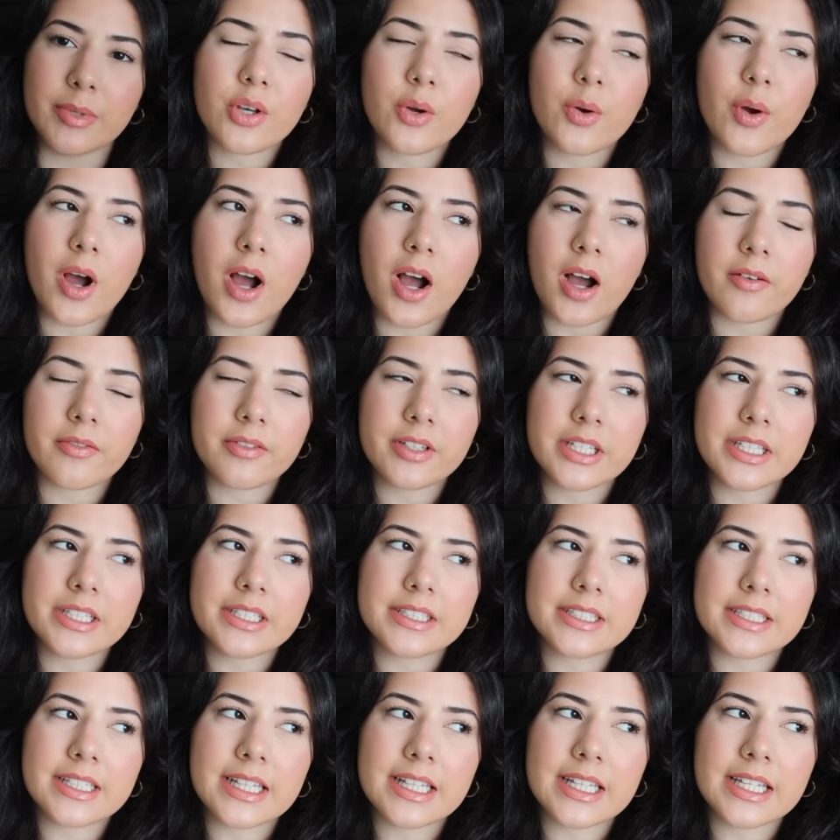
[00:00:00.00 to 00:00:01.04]
So
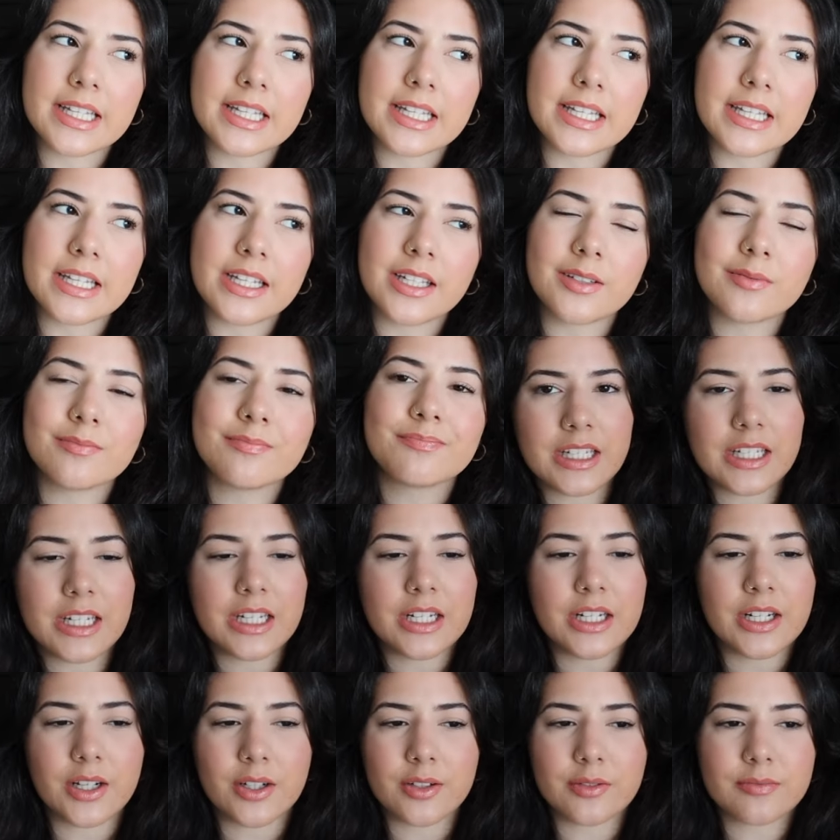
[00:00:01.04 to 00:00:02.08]
obviously, you
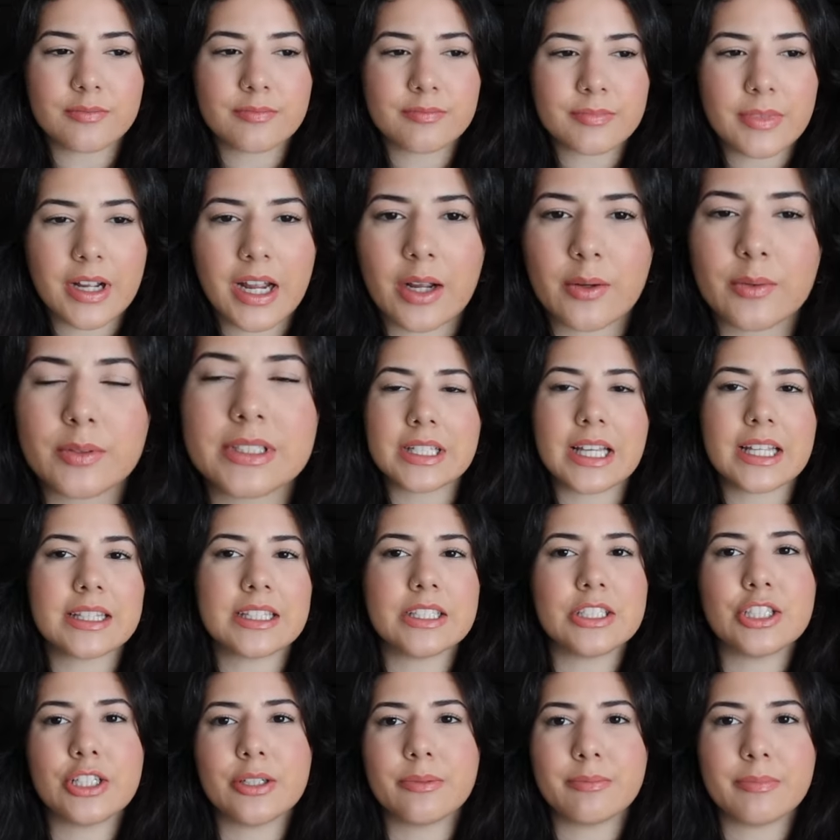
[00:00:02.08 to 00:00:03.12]
know, I was at
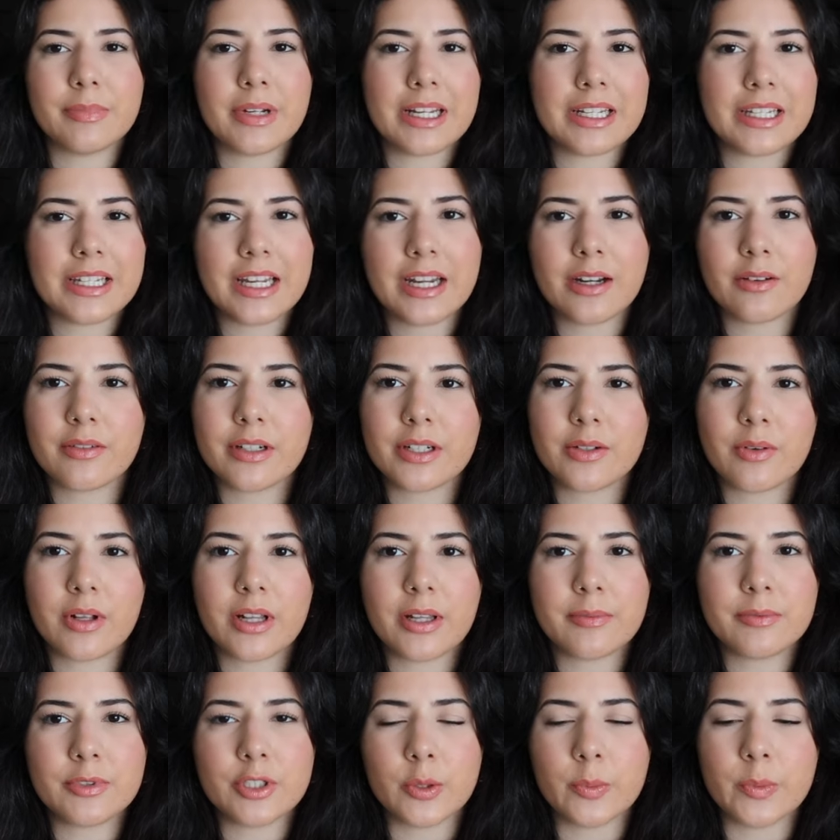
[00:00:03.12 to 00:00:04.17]
the gym. I can't read while
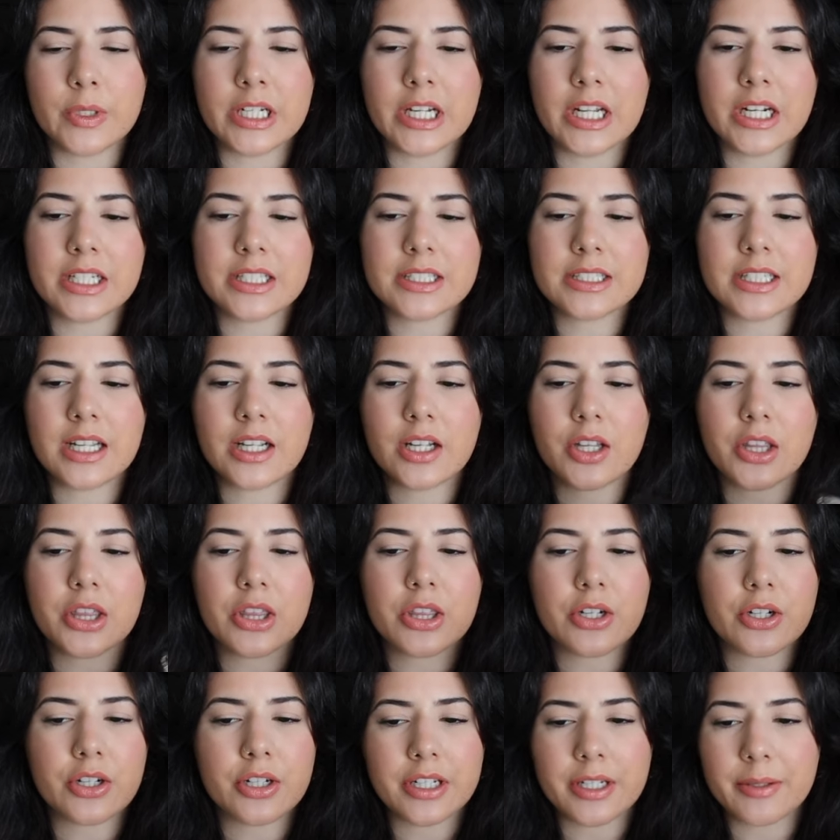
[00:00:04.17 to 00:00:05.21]
I'm gymming, and it's like a
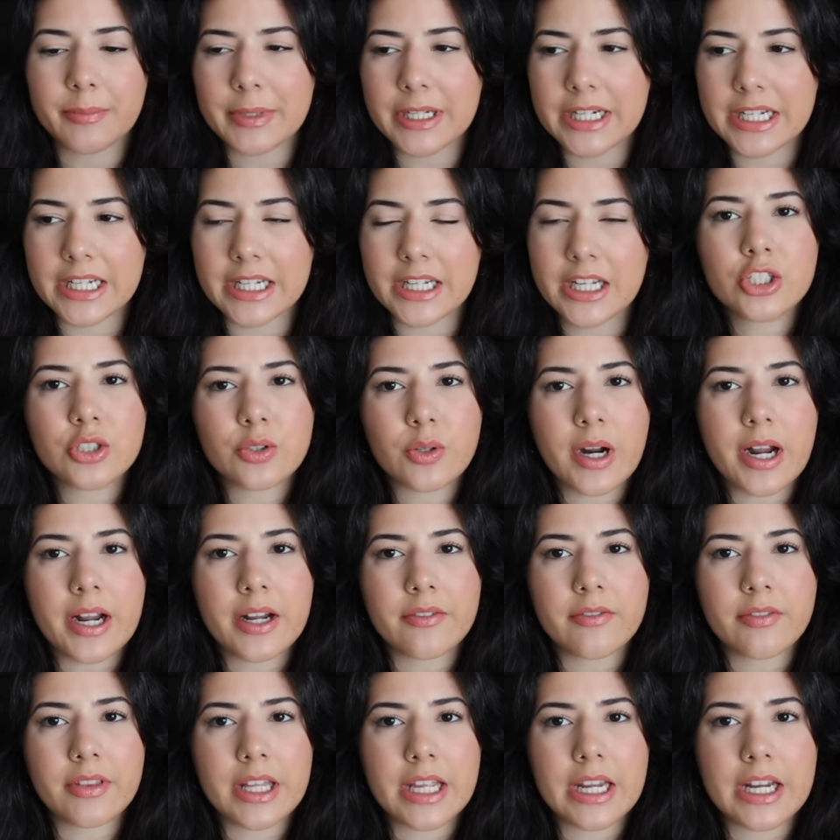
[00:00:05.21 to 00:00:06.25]
30-minute
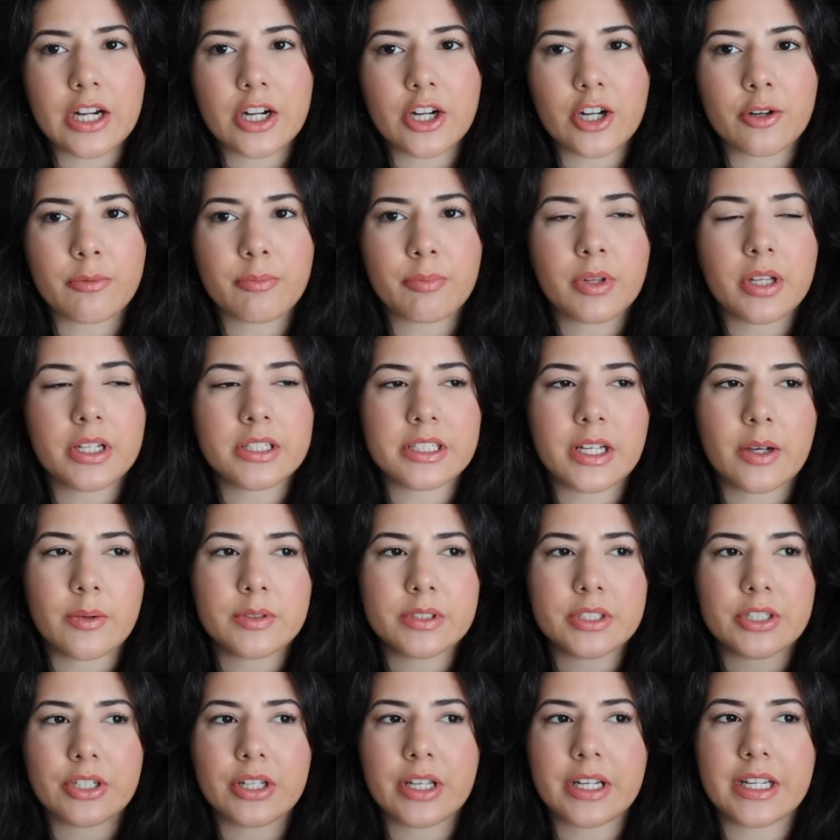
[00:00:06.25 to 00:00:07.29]
drive there, plus I
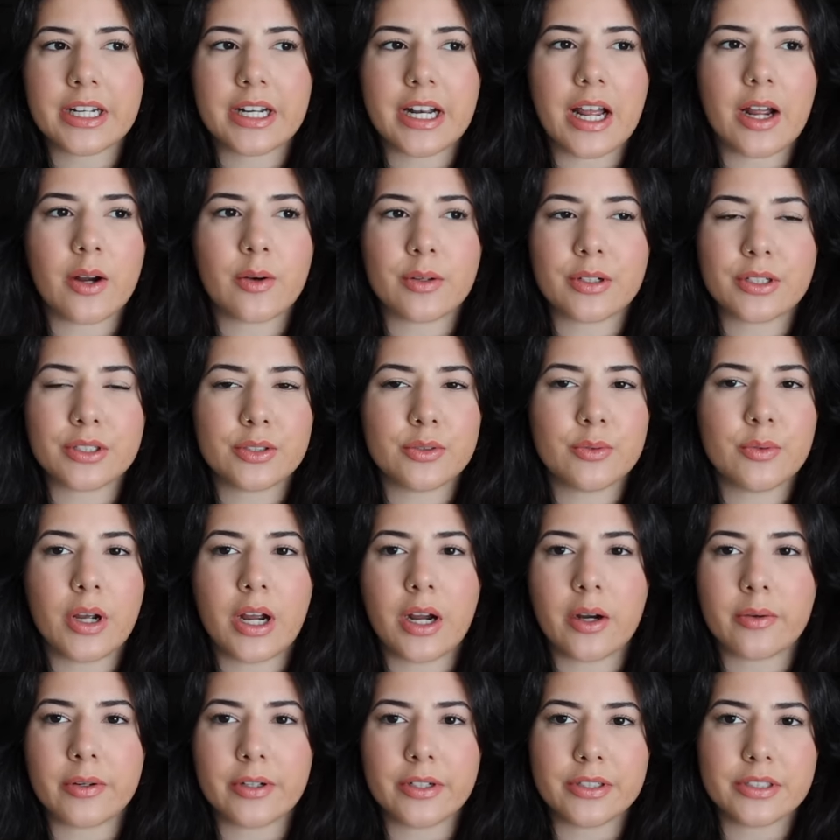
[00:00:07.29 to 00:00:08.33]
was there like 1 hour, 2
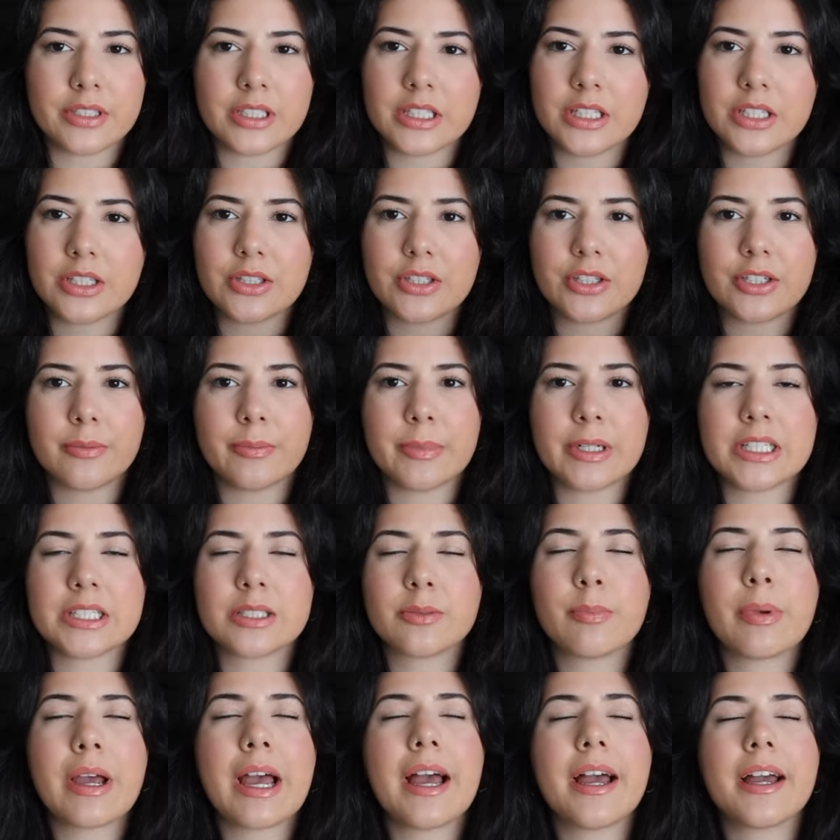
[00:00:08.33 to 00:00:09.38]
hours, and then 30 minutes
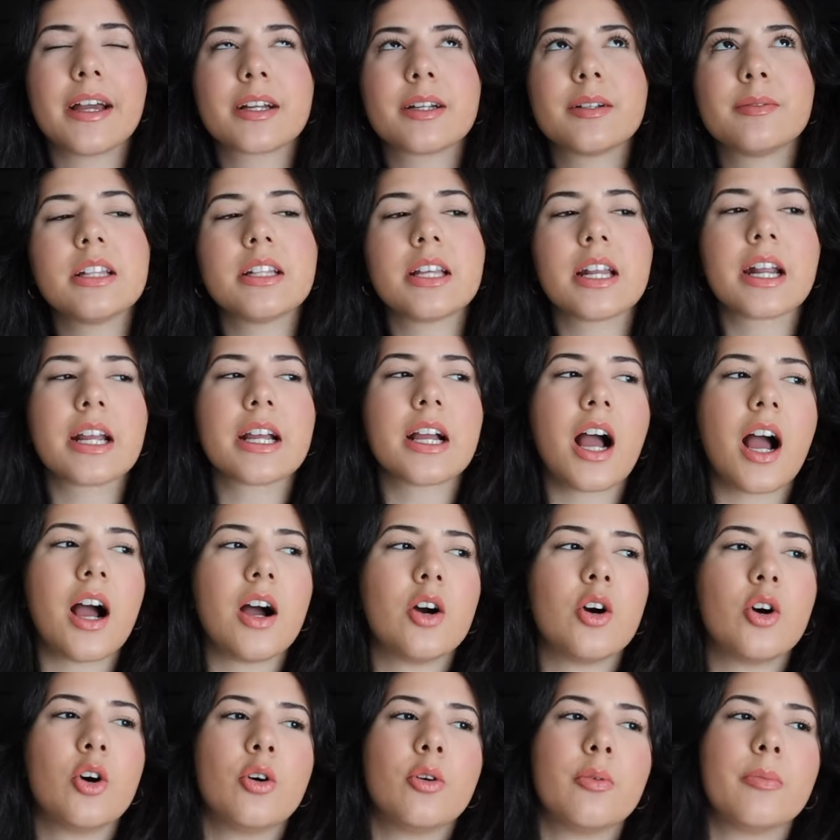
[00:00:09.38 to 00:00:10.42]
back. And then I got
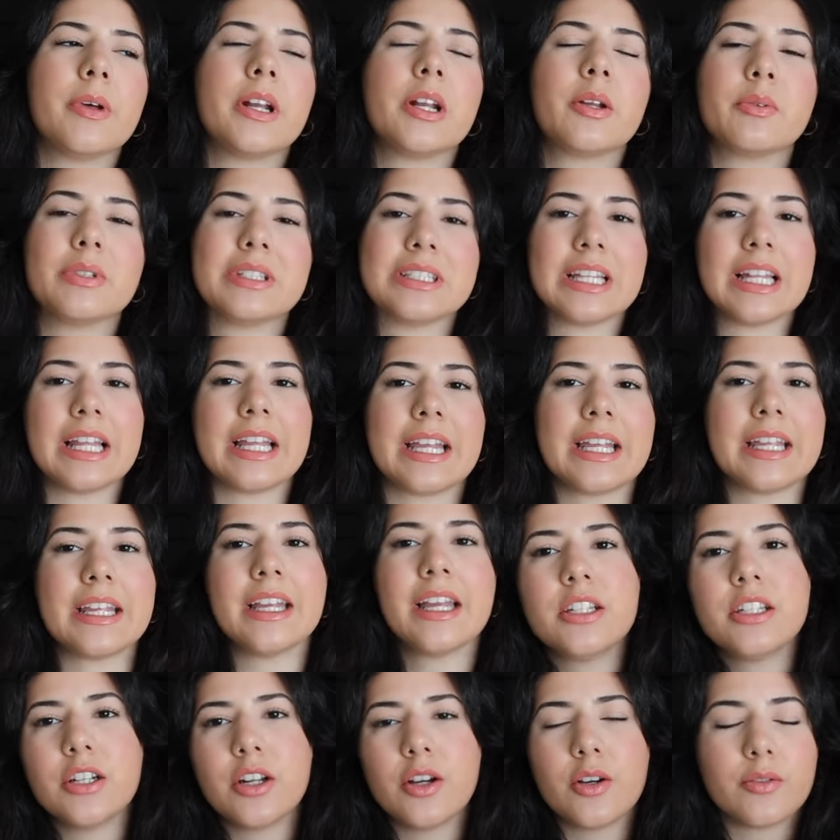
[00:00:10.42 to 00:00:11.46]
home, and it was late,
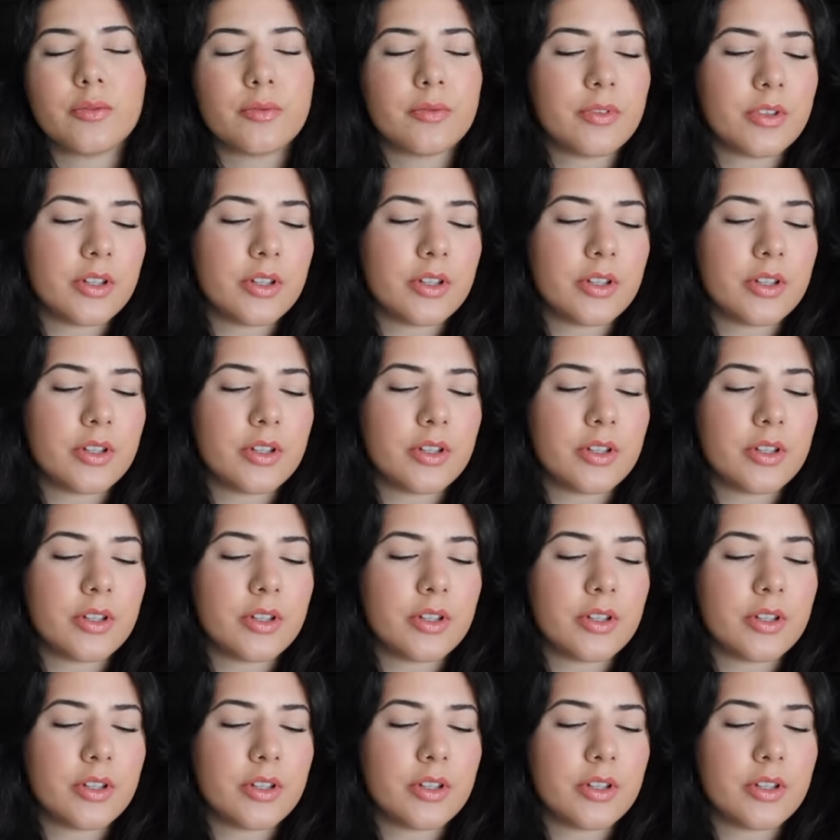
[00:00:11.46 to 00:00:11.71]
you know.